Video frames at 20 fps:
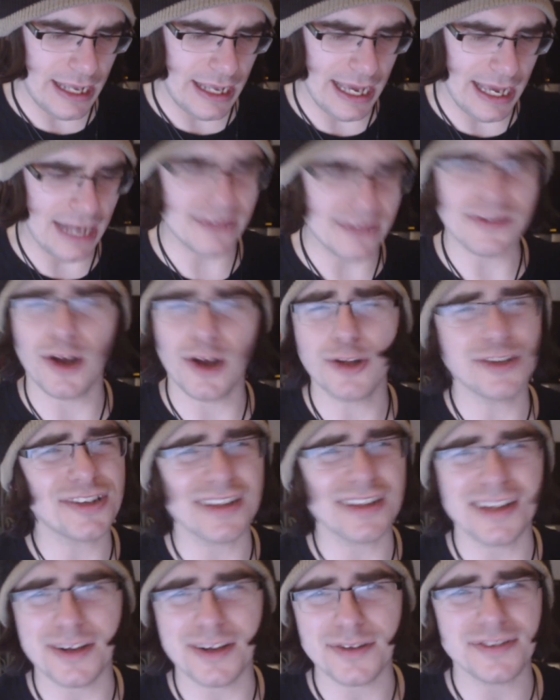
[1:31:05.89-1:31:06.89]
and it's all just
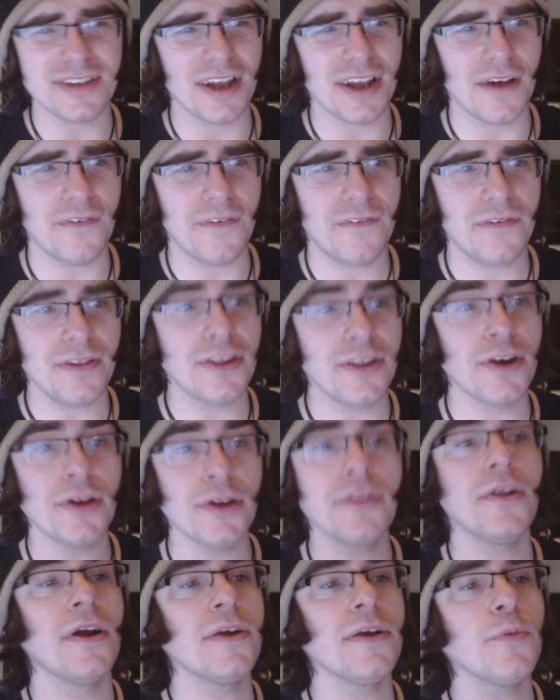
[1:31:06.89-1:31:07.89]
little stuff.
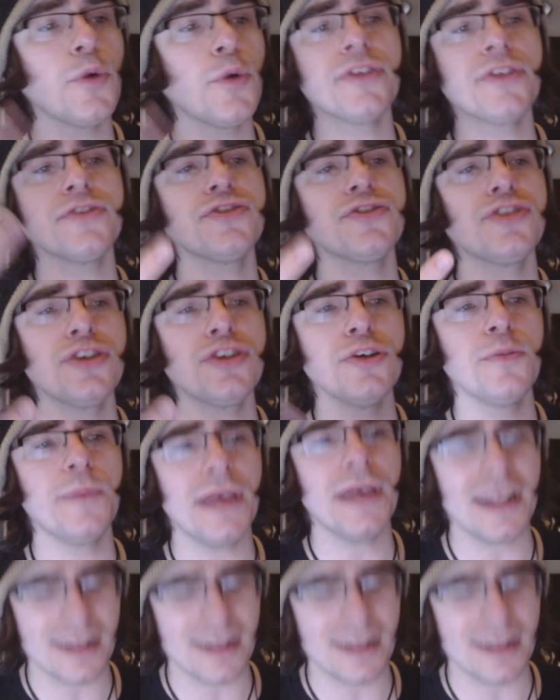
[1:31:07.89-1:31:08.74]
Well, there's two